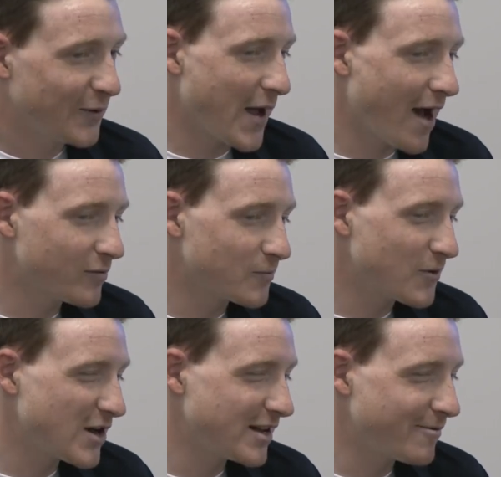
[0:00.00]
we haven't
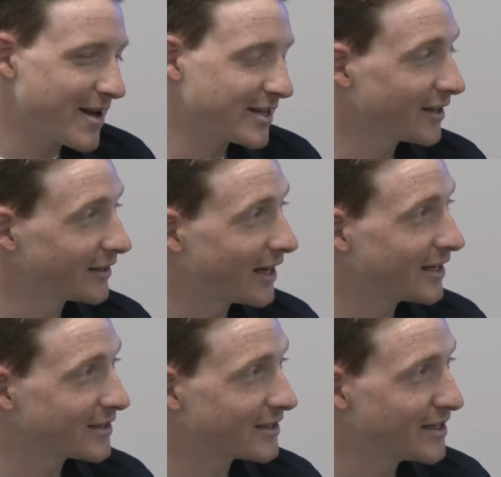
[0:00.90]
really raced like that
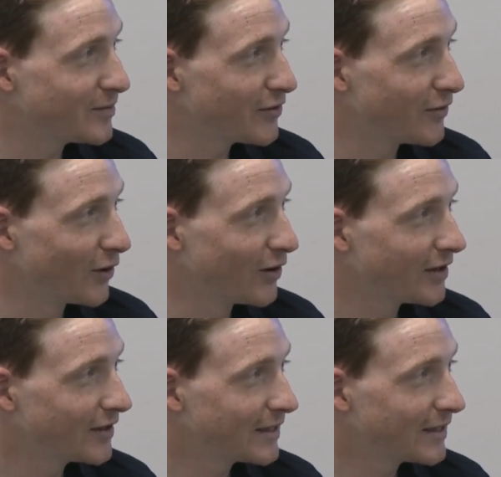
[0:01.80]
as a team before.